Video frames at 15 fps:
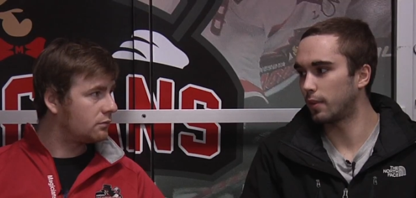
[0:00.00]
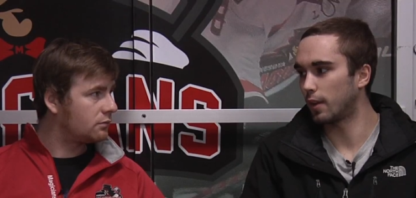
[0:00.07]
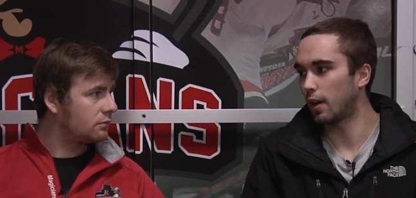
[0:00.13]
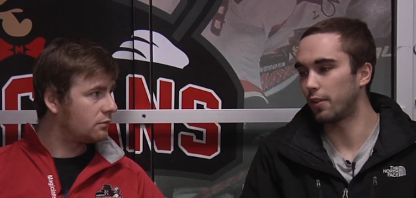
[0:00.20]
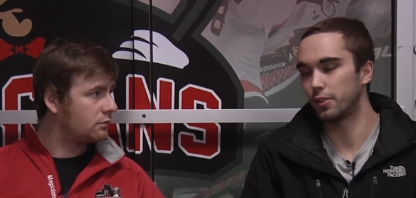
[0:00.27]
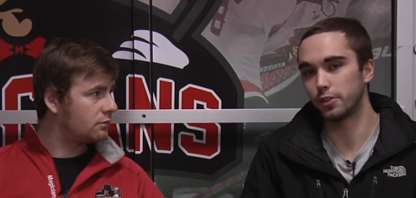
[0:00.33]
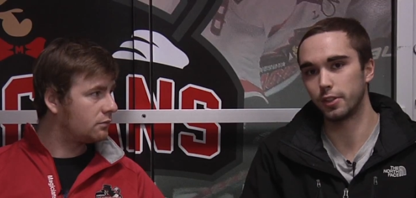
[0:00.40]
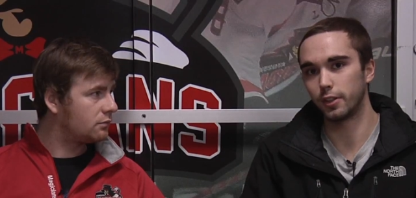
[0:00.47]

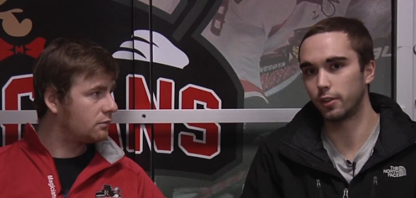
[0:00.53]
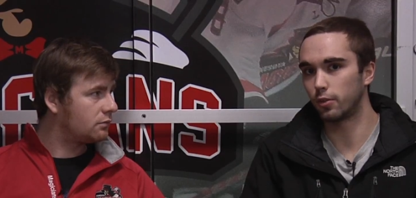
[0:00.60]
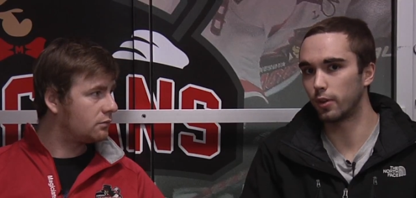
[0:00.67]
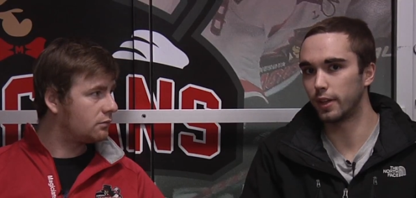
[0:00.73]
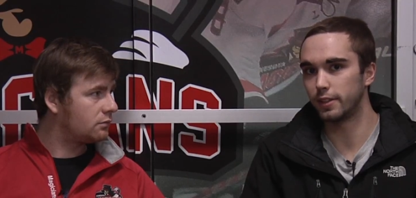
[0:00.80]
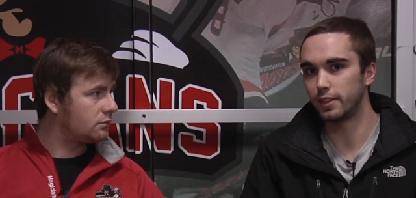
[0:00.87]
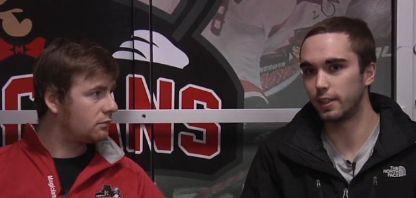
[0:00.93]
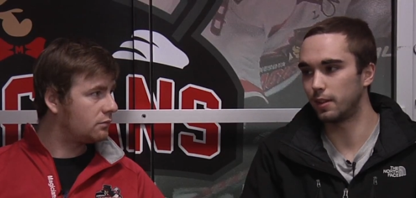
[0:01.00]
Speaker 1: obviously,
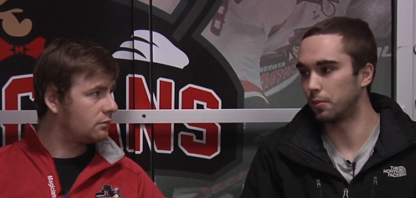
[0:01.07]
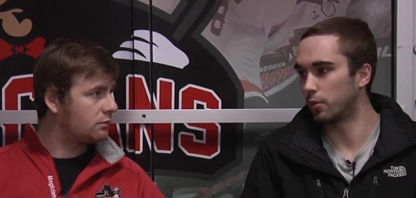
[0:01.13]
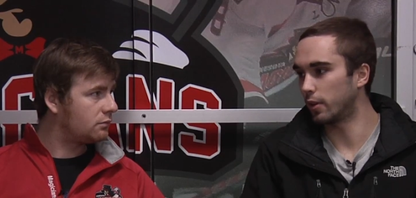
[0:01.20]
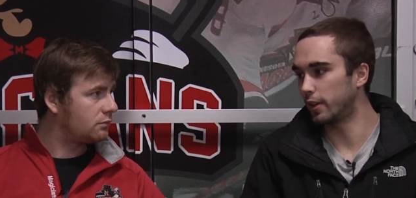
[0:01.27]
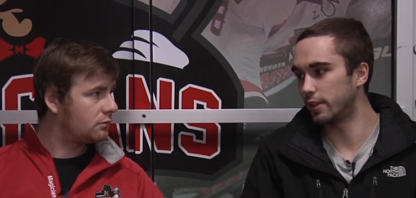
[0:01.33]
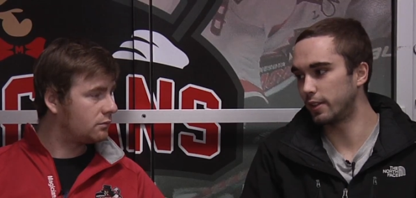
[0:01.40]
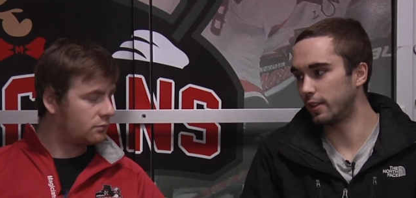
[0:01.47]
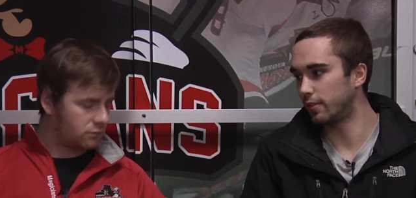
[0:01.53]
great team,
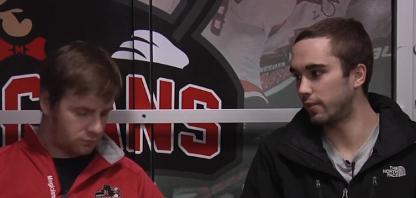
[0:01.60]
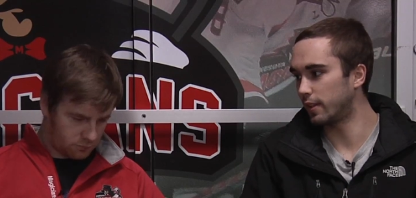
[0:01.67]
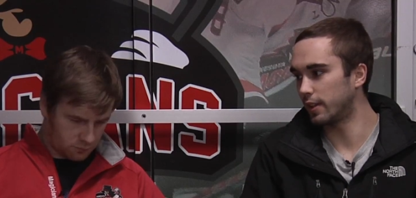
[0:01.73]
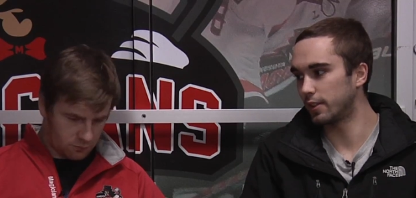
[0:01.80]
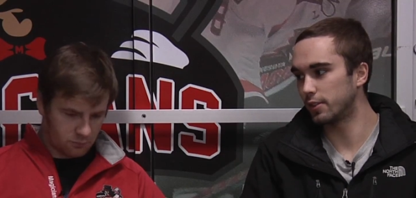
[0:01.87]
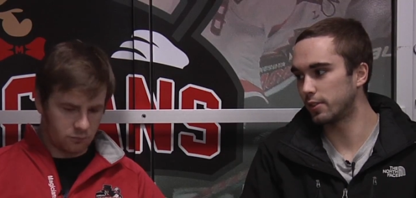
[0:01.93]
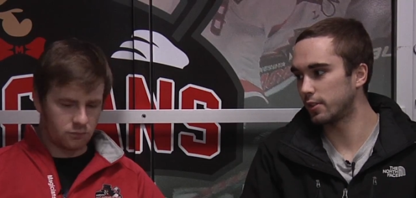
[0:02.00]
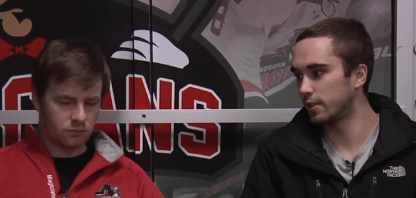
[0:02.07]
great
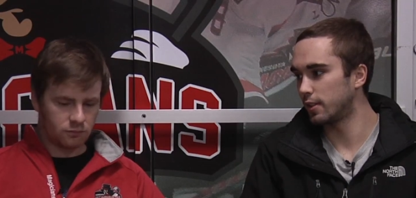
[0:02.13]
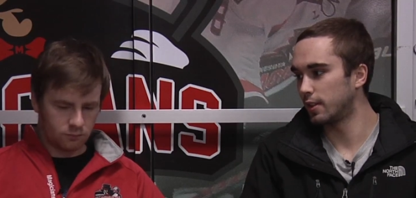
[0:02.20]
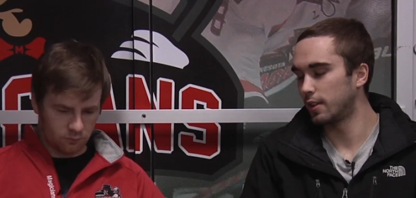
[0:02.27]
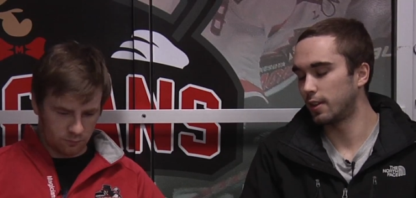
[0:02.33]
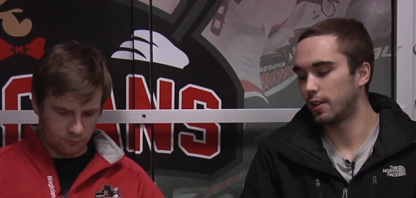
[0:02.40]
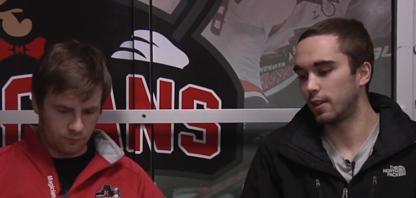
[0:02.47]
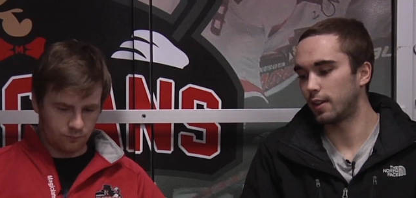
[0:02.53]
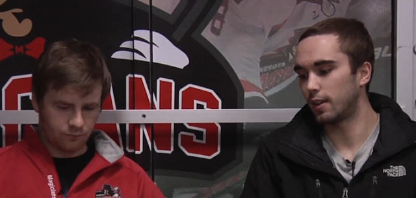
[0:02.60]
defense,
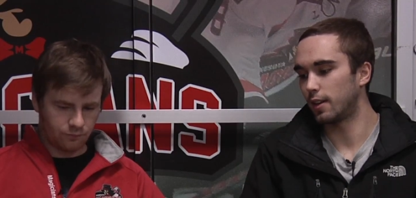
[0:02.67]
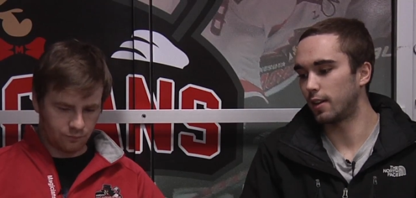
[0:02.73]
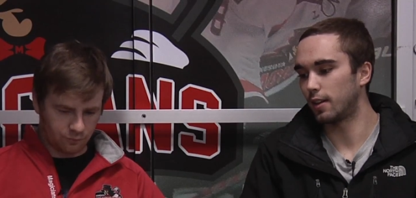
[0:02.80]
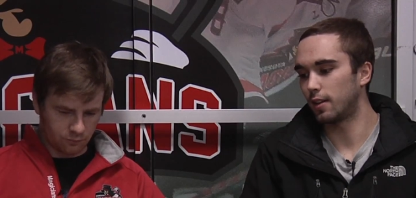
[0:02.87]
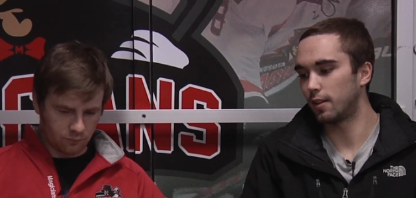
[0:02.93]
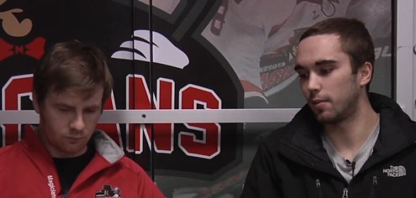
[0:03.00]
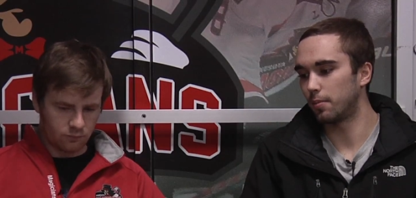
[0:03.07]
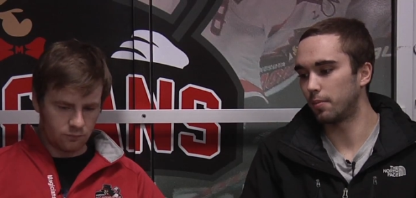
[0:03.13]

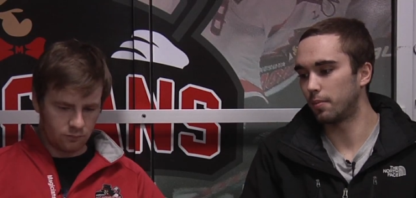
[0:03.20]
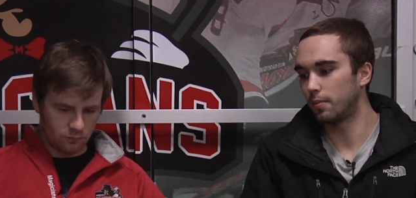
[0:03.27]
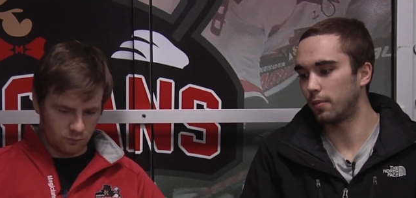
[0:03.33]
um,